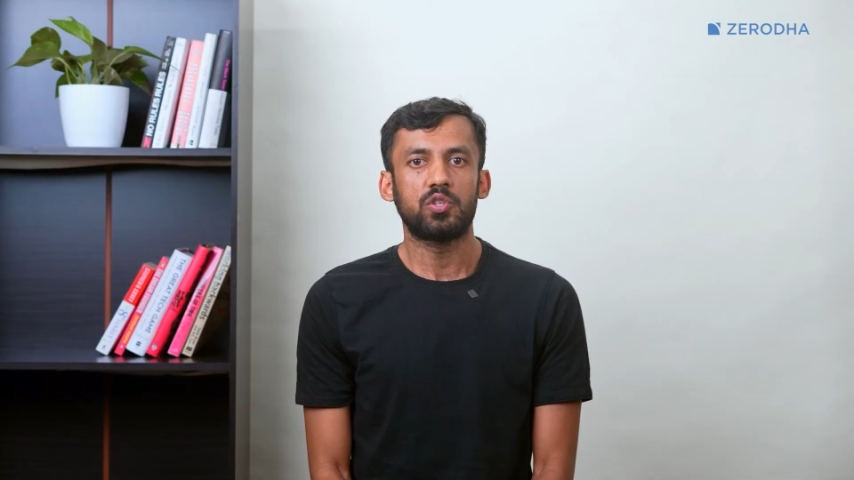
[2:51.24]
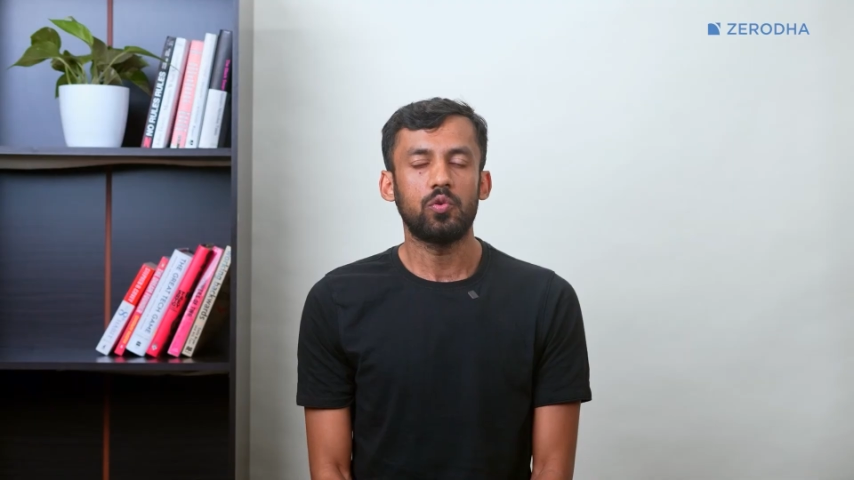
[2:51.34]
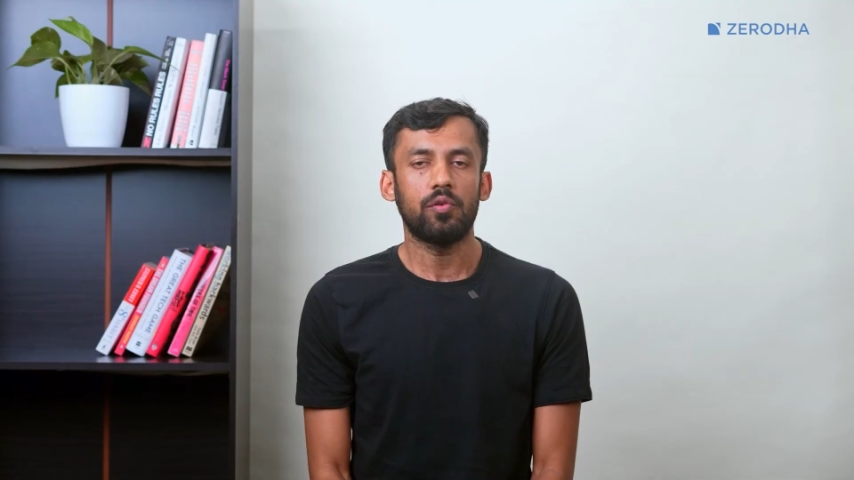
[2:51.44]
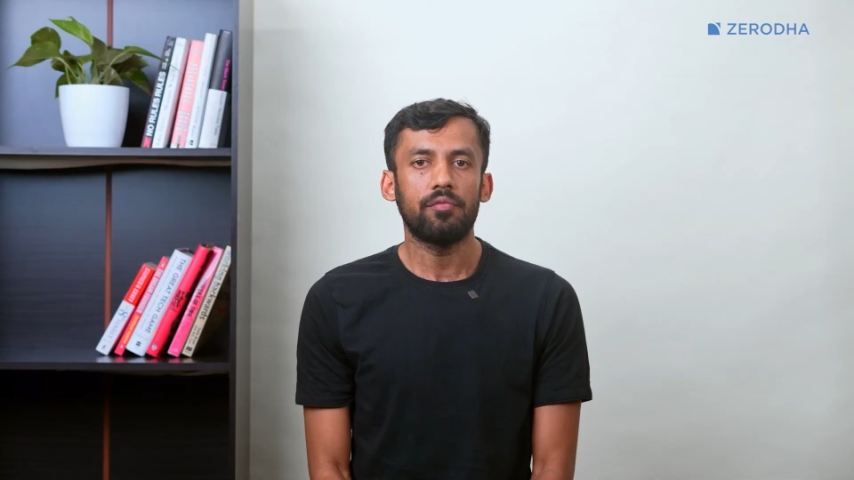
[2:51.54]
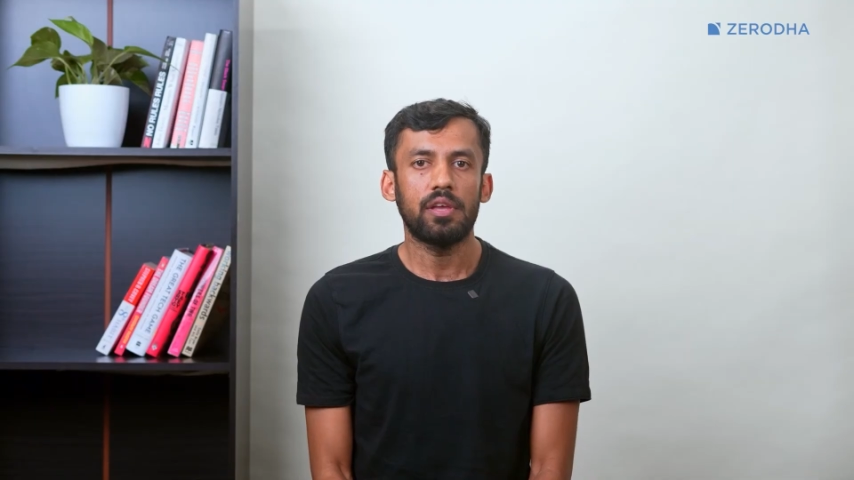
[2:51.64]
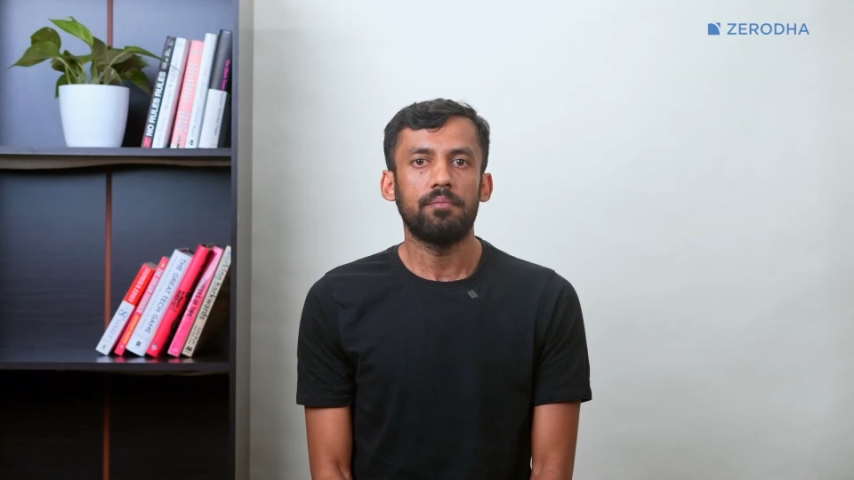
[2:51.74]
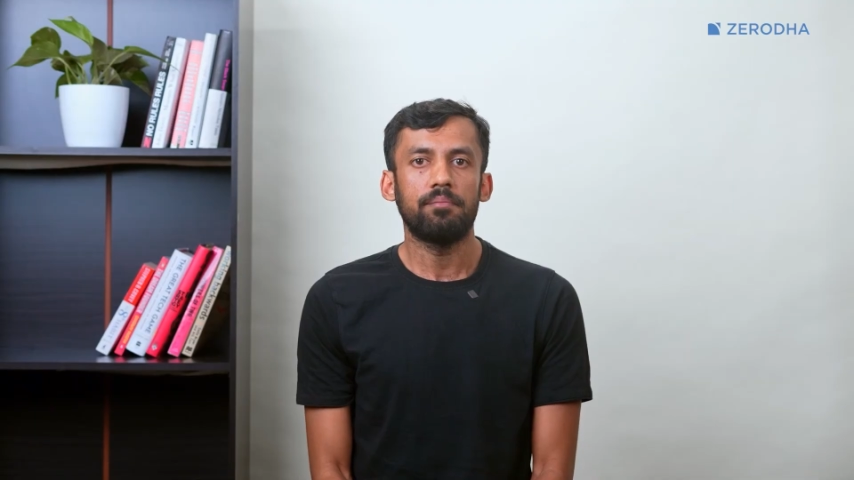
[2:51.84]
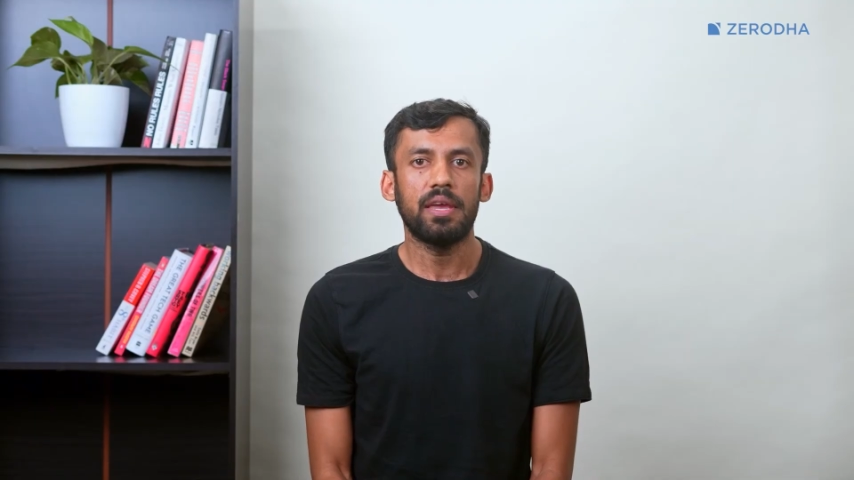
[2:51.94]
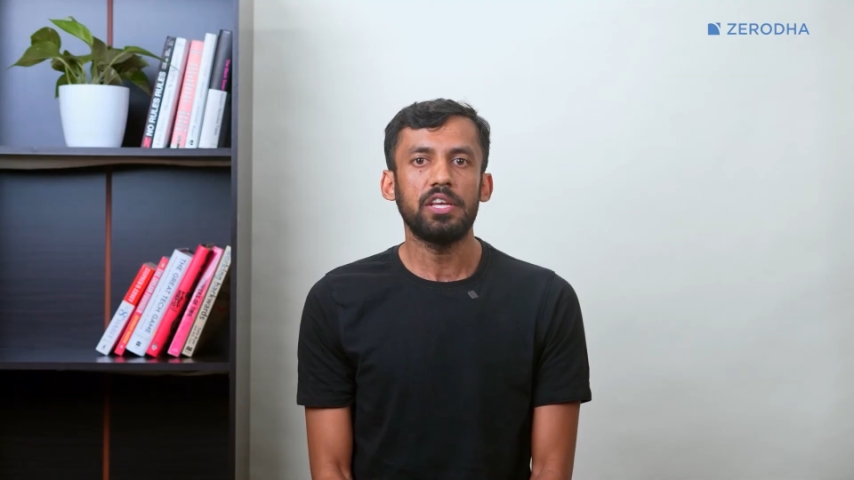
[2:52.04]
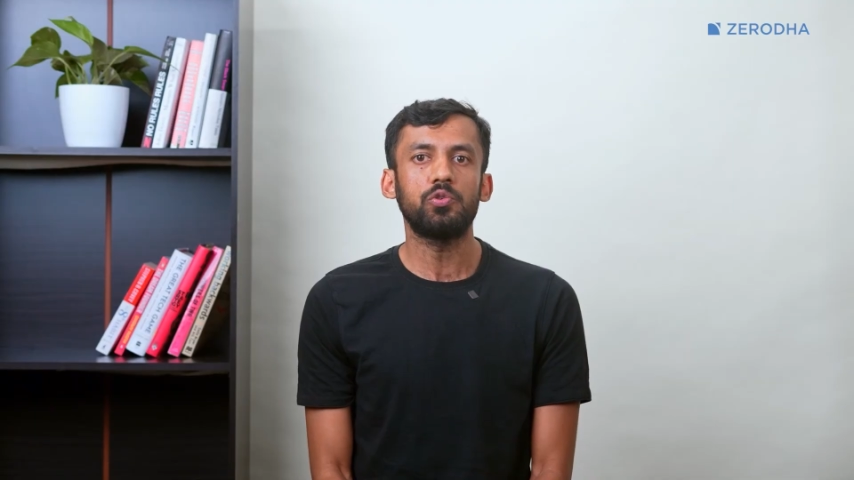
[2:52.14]
So
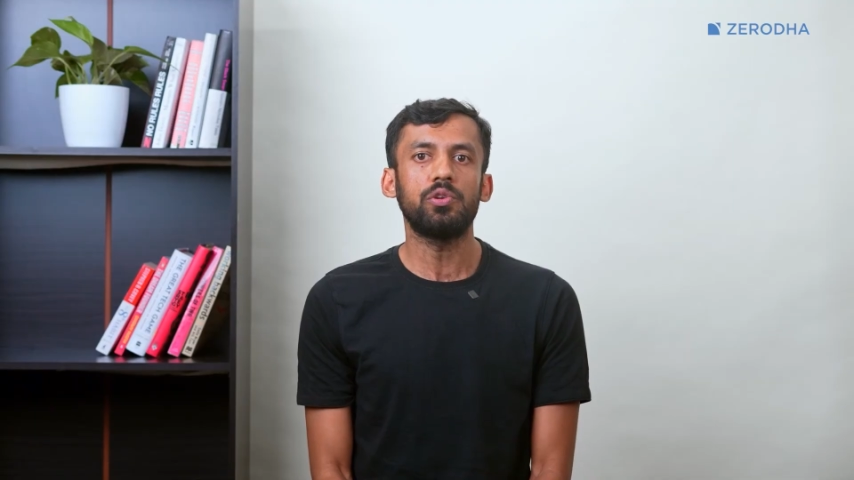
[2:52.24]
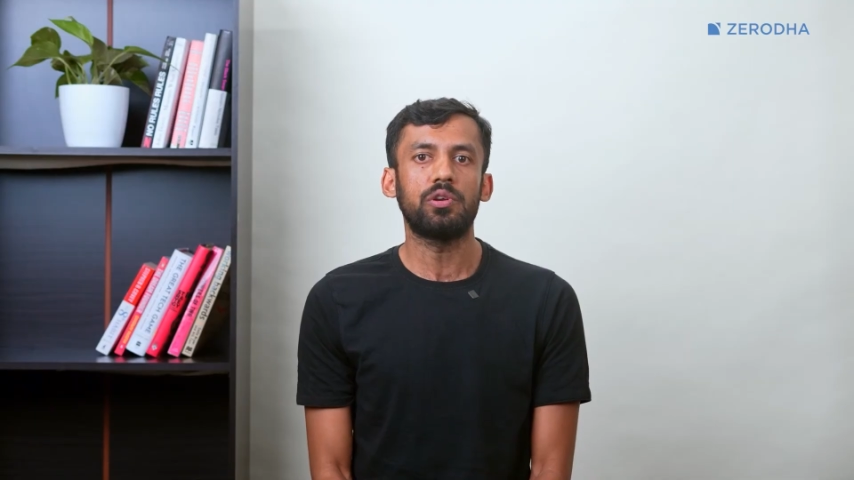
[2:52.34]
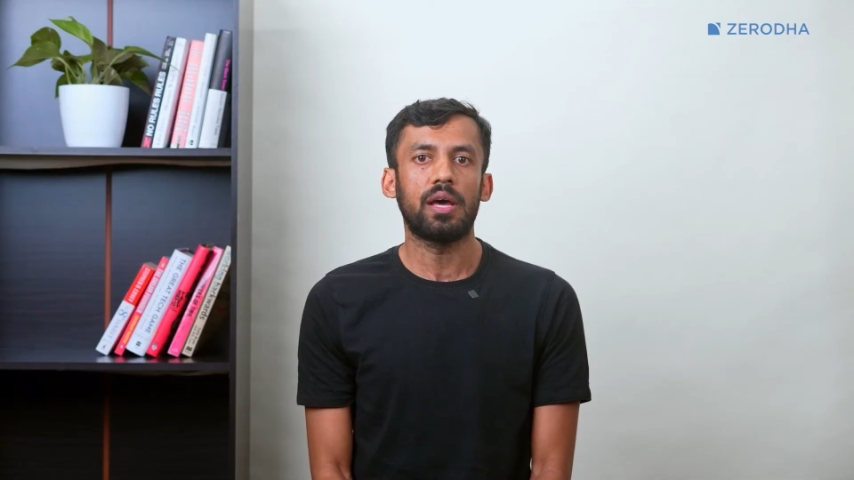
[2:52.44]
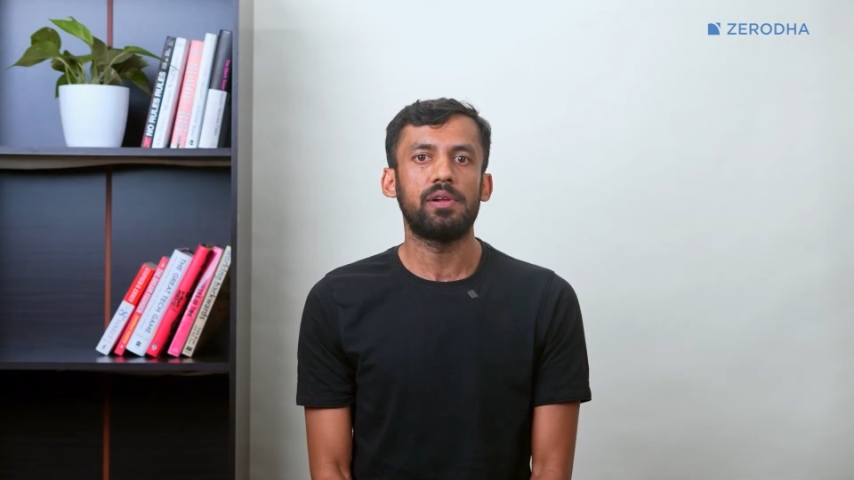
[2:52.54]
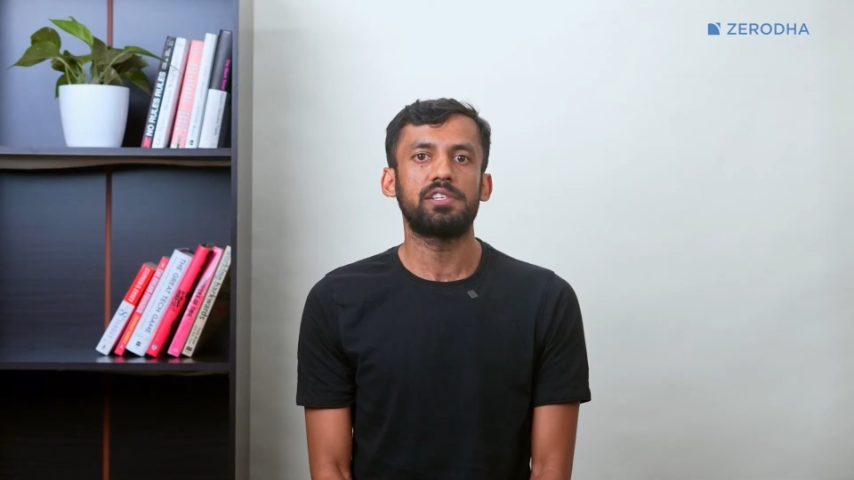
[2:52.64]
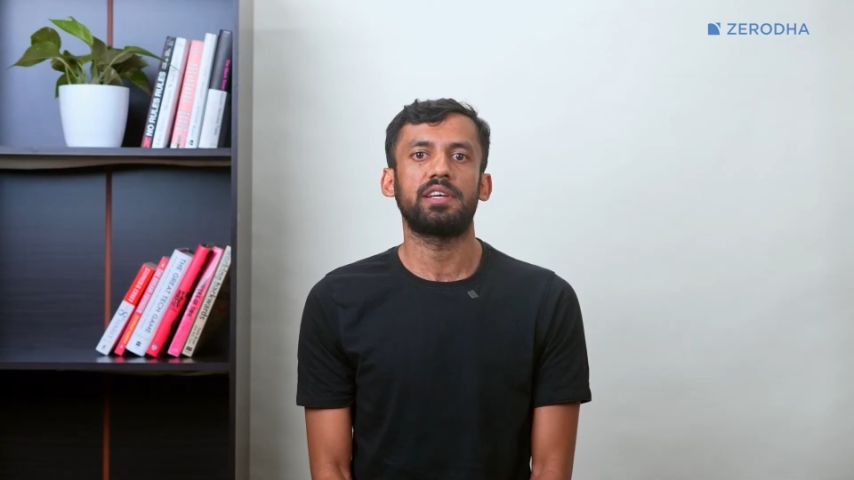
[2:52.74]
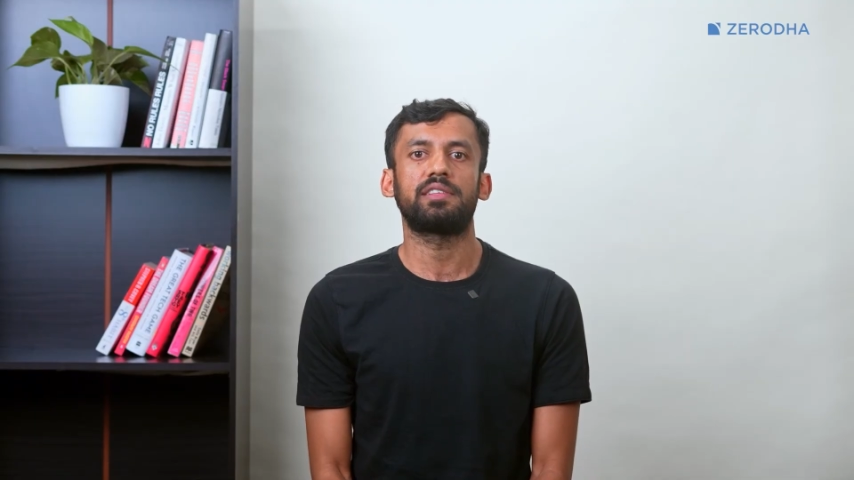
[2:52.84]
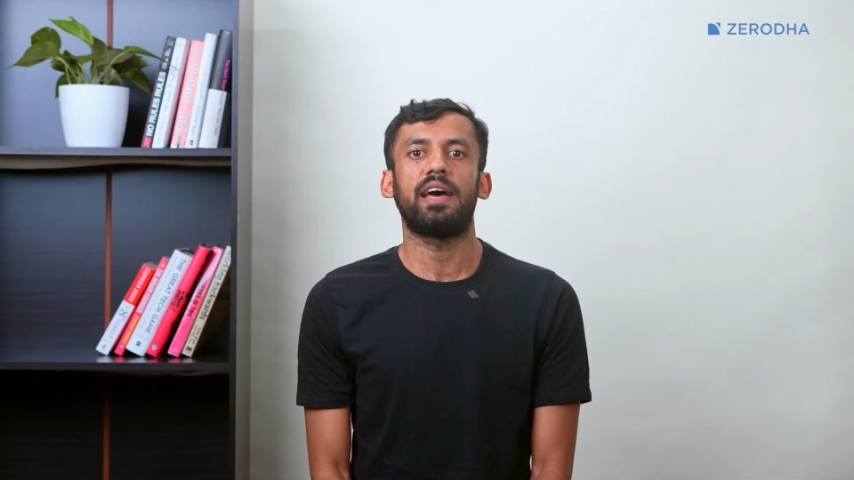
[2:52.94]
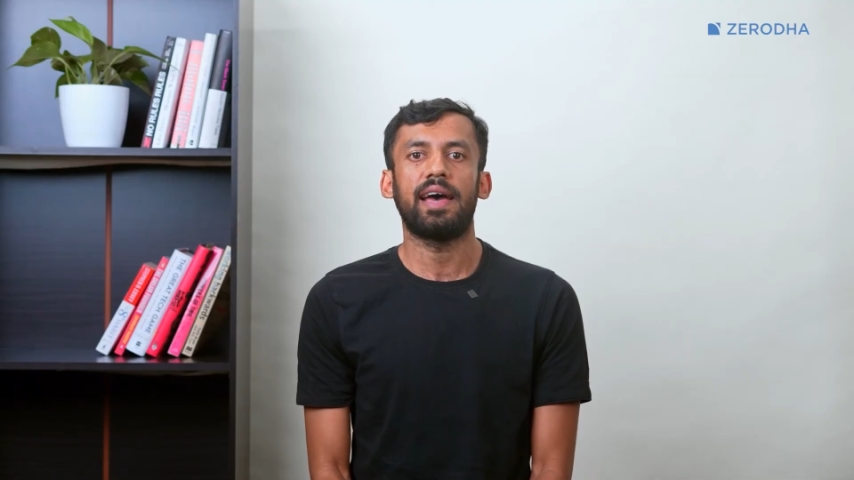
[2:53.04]
make sure you double check the